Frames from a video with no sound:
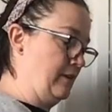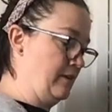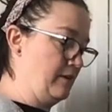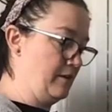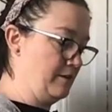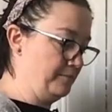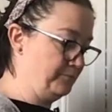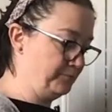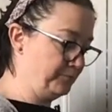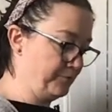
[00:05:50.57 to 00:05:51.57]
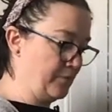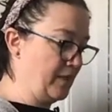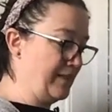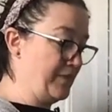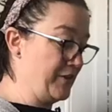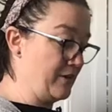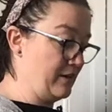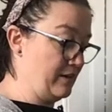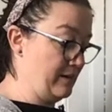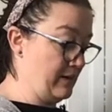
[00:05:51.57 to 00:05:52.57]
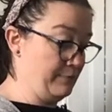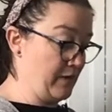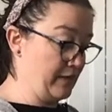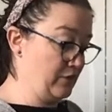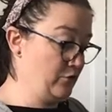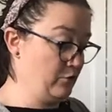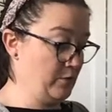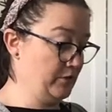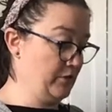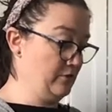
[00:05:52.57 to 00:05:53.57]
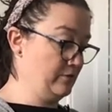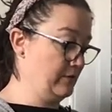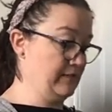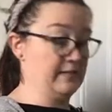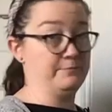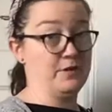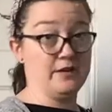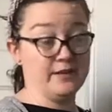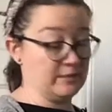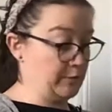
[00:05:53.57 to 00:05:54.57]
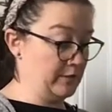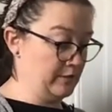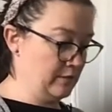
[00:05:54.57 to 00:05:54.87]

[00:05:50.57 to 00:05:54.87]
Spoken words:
I'm not gonna show them all to you because I'm not an expert,